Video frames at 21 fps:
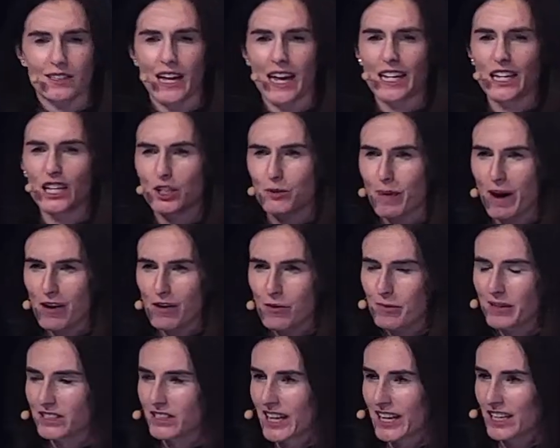and
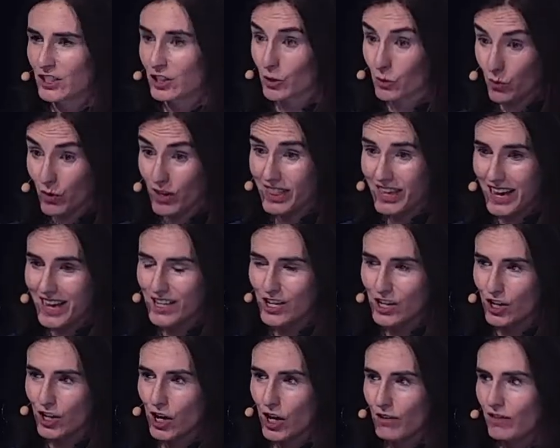experimentation within
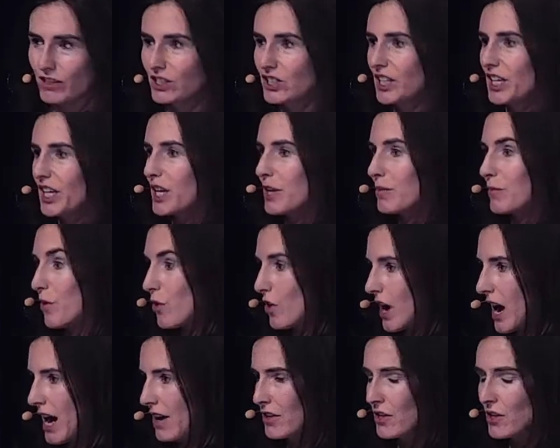your current team or
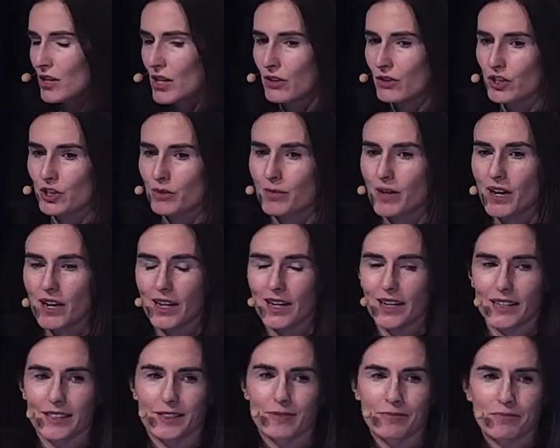how you go to
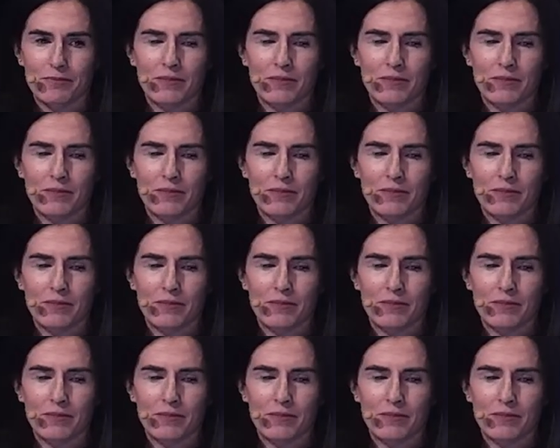market